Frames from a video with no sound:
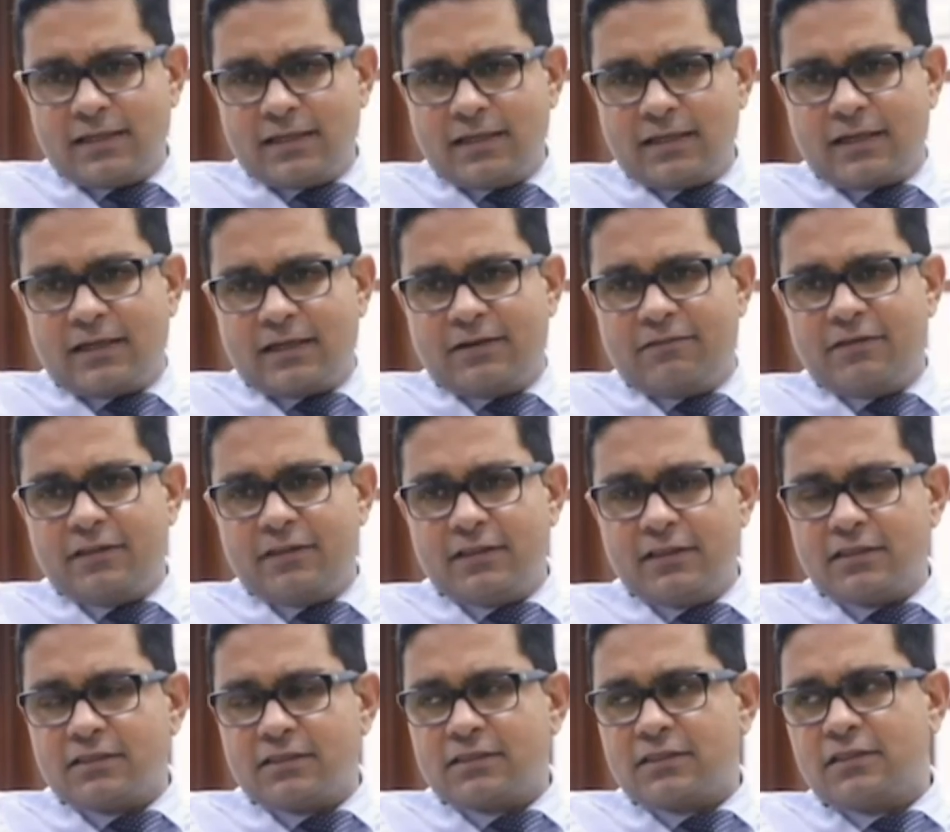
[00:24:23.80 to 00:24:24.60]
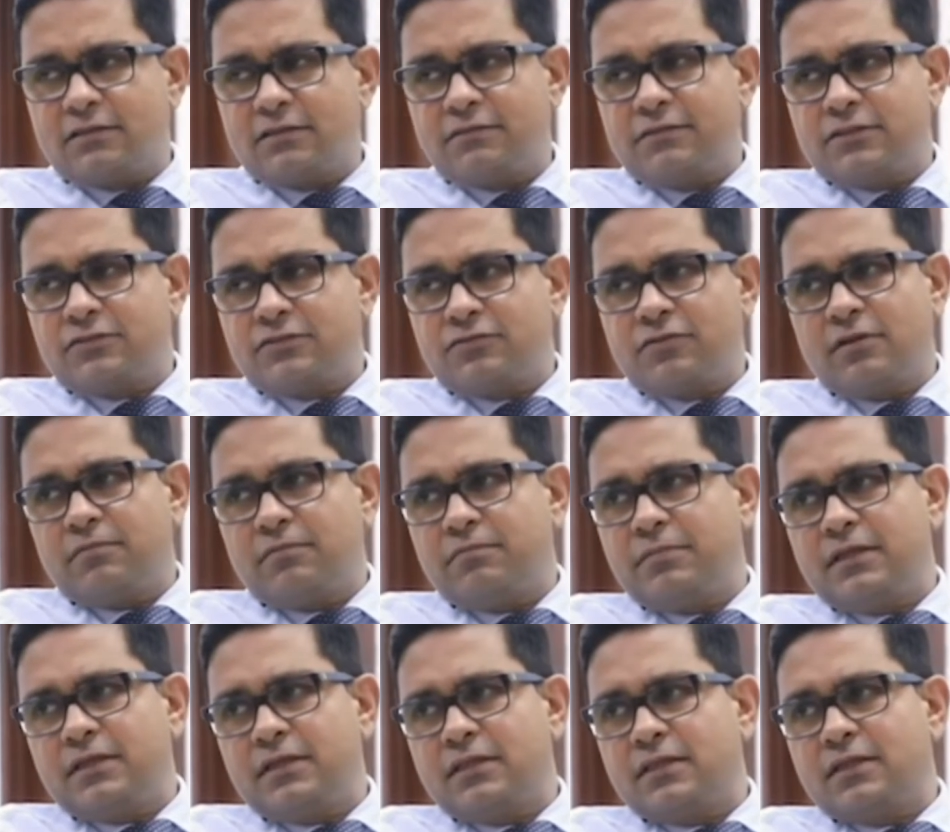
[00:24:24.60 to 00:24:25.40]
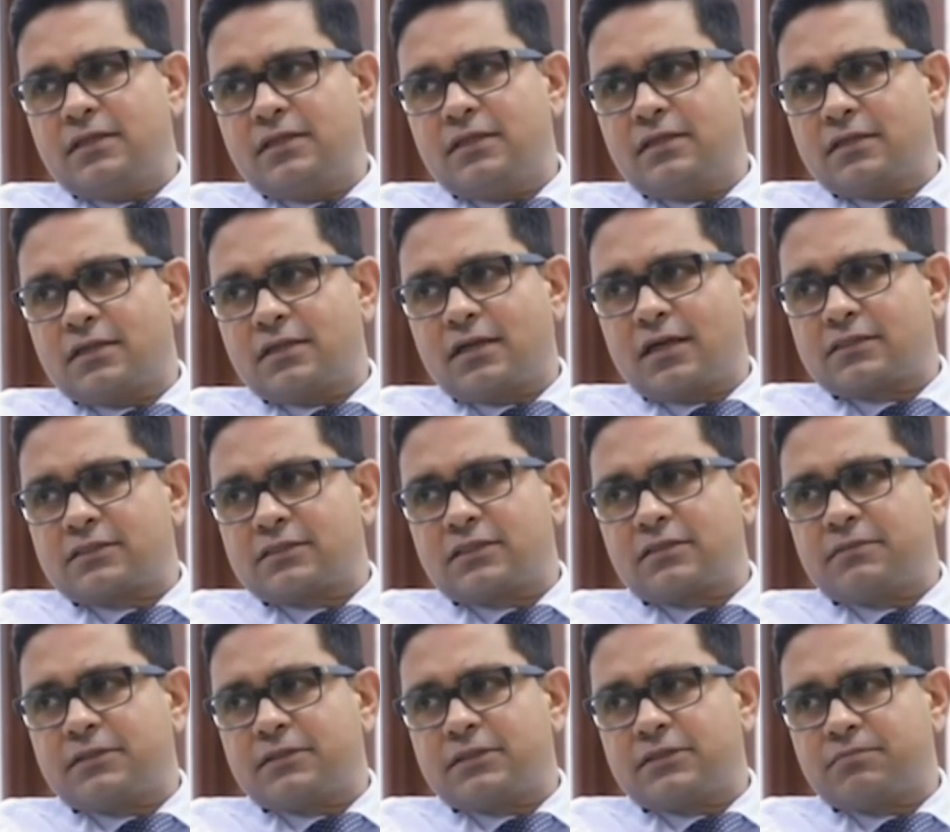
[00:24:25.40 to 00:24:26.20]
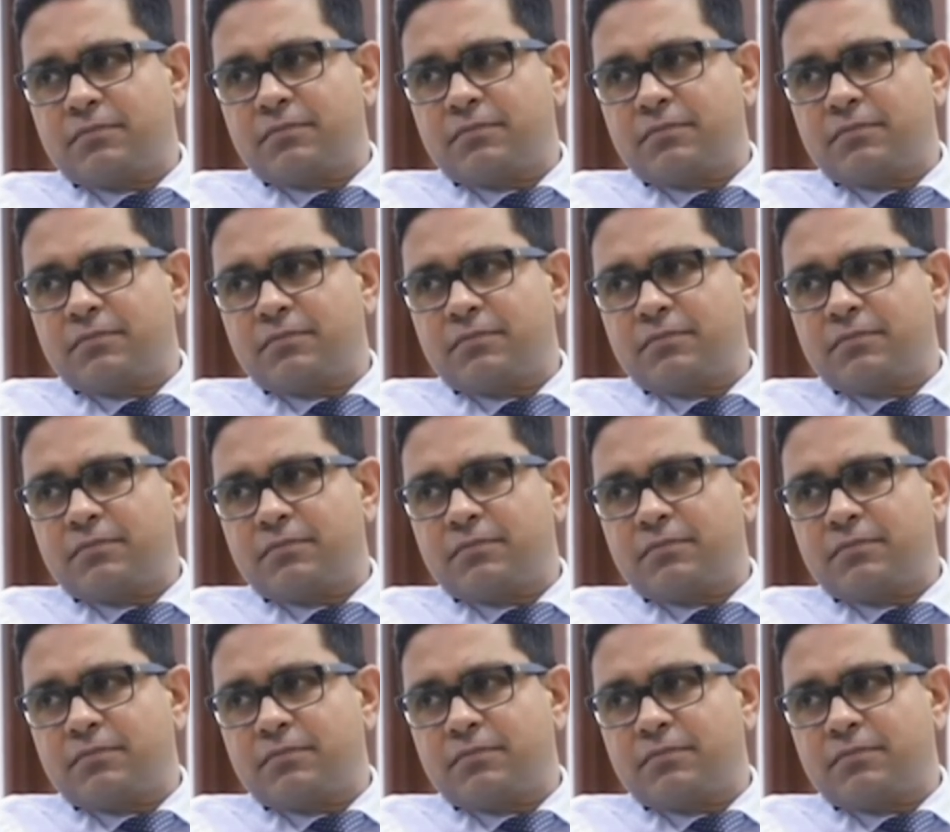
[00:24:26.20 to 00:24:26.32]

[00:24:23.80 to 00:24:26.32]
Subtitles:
are giving the service will be the customer's